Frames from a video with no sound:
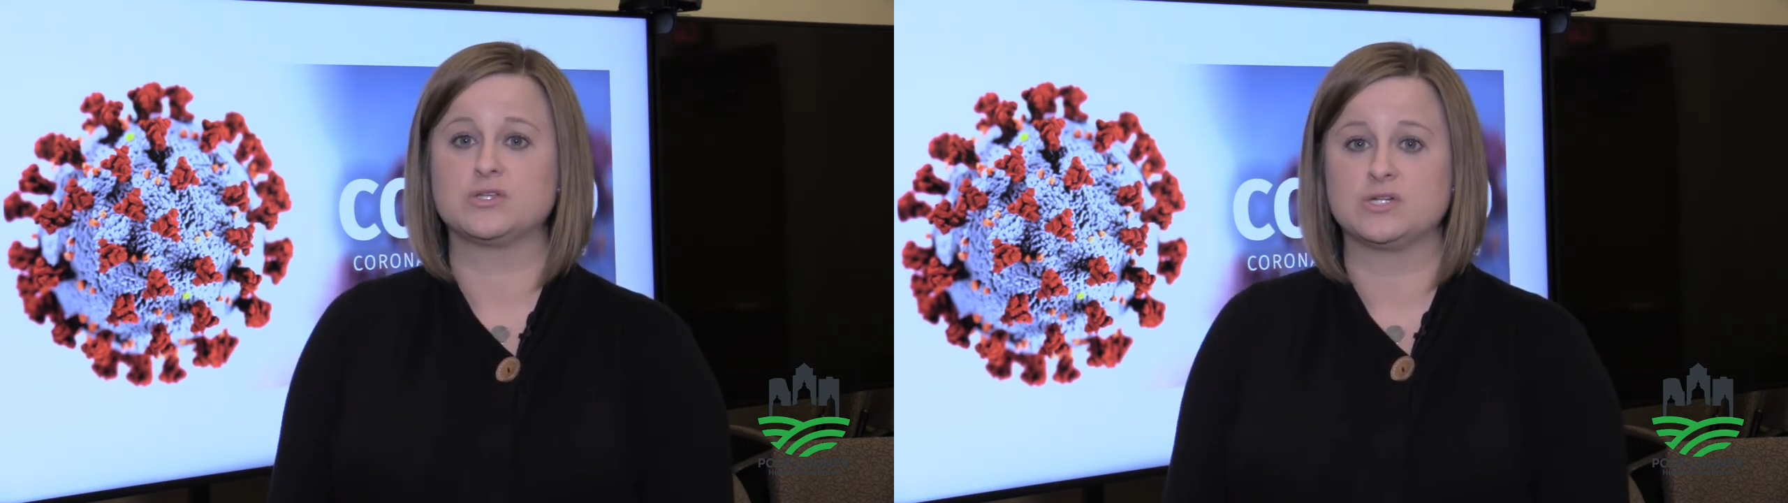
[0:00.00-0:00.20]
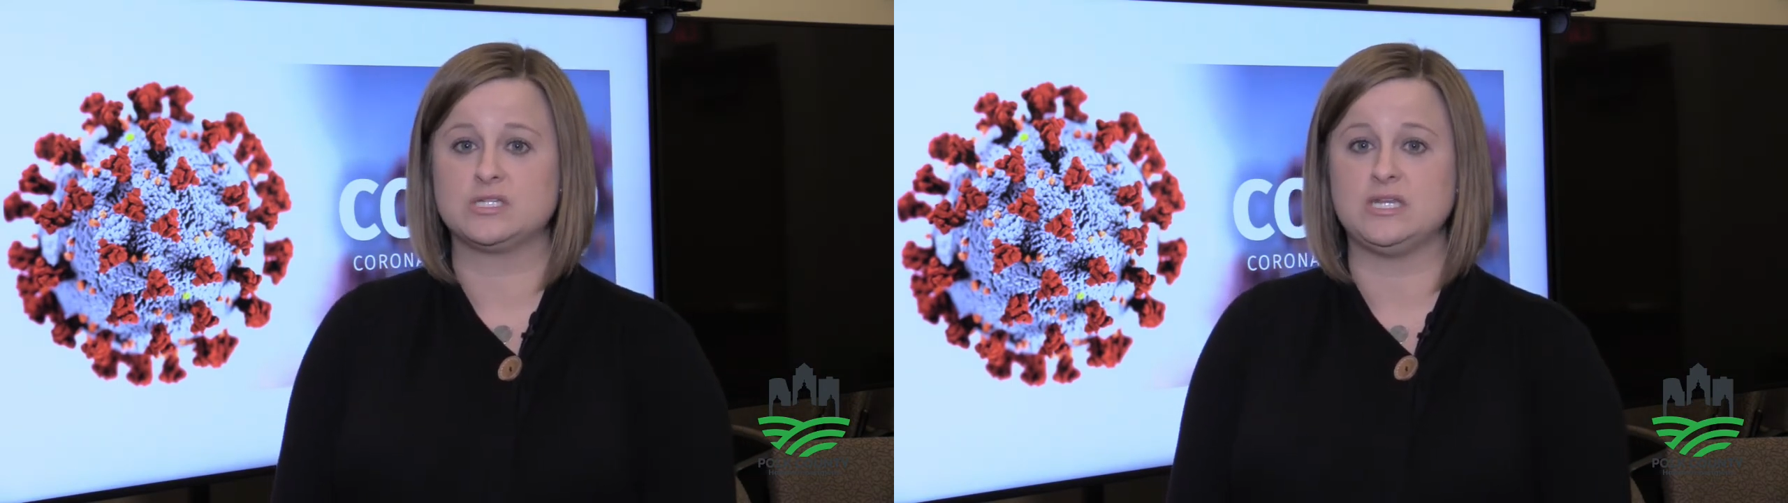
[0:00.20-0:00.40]

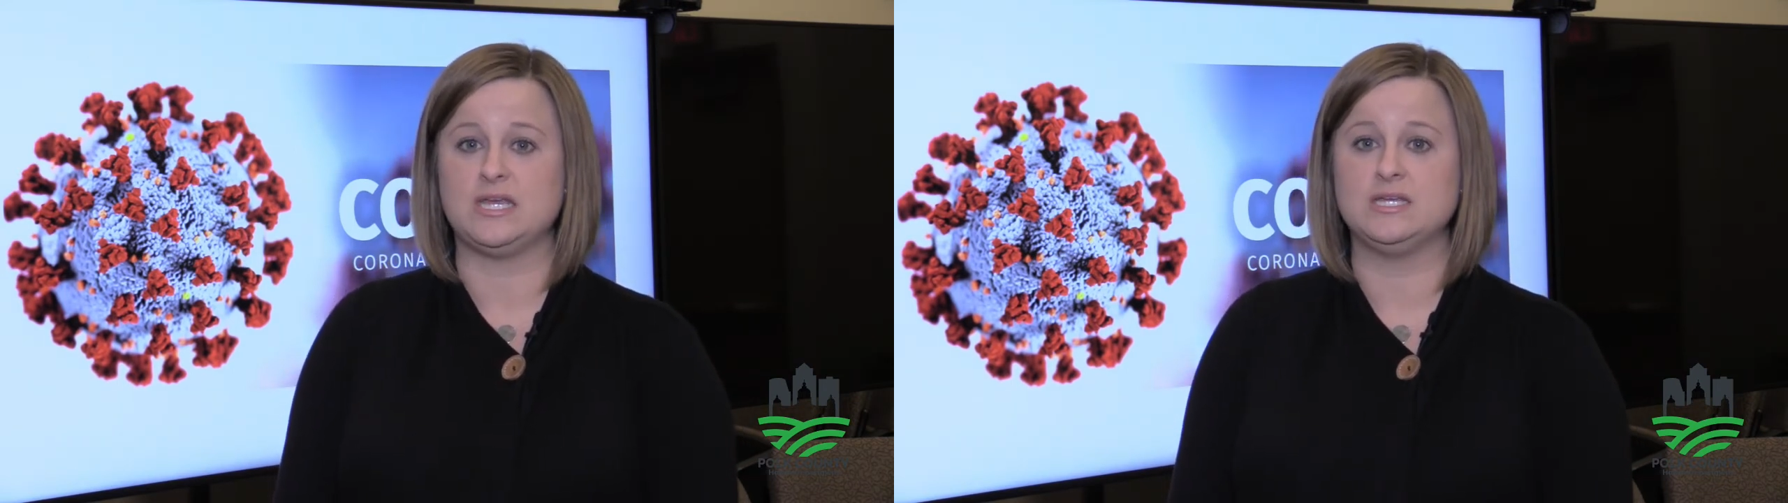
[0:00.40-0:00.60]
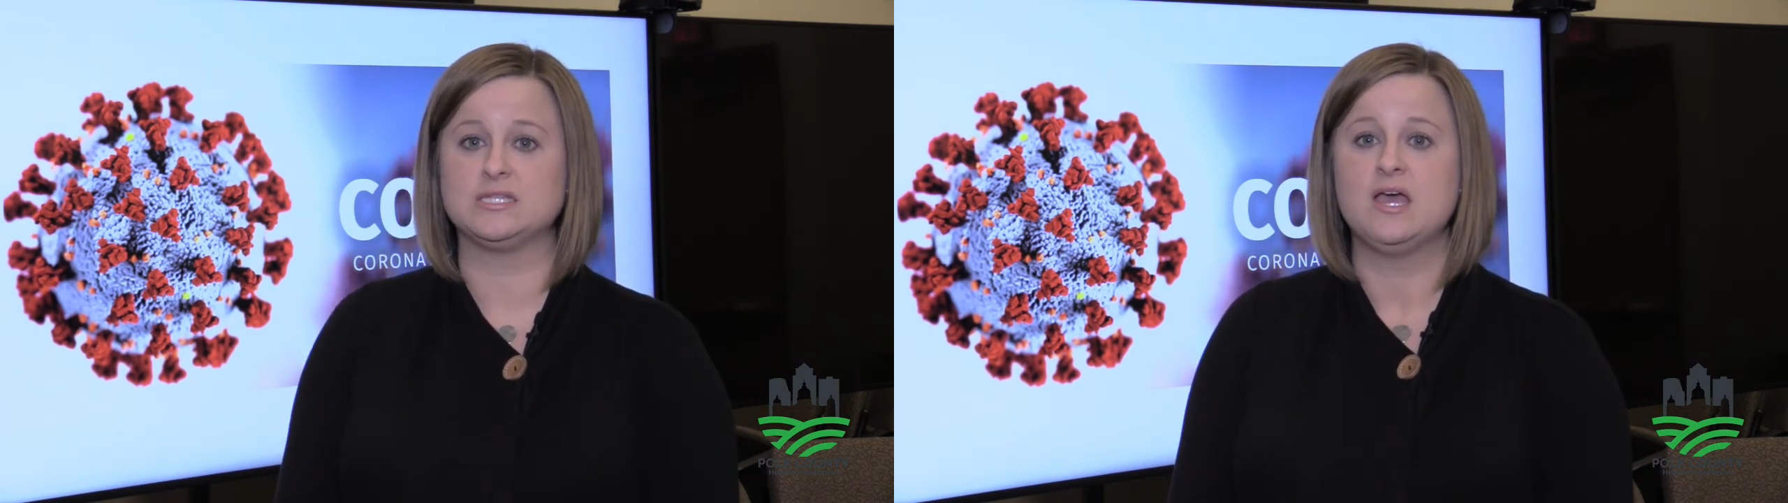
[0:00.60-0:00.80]
or
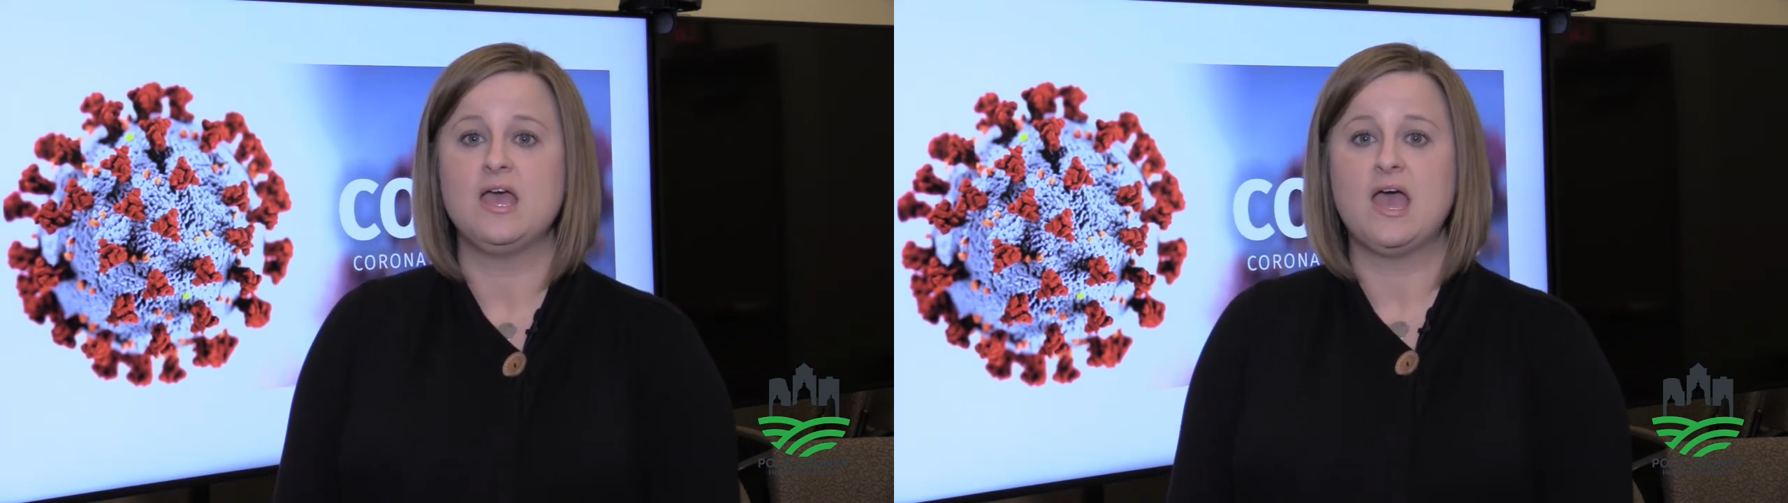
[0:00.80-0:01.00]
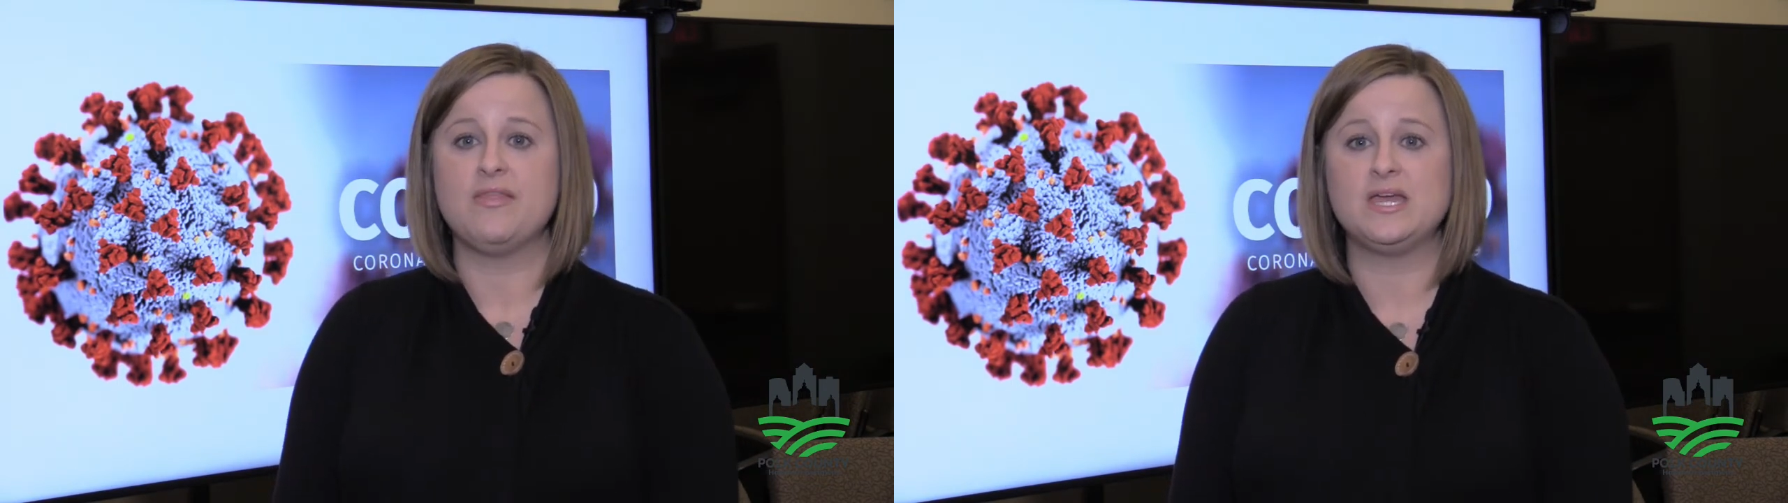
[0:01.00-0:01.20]
sneezes
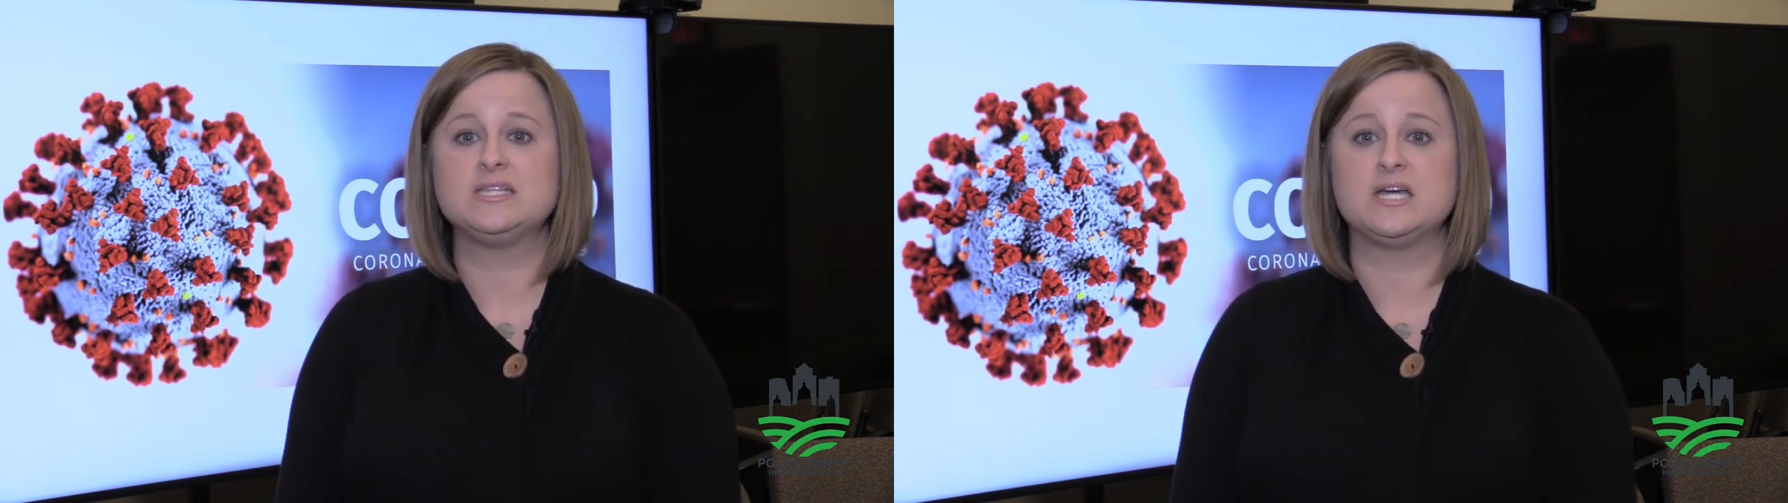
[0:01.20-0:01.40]
and then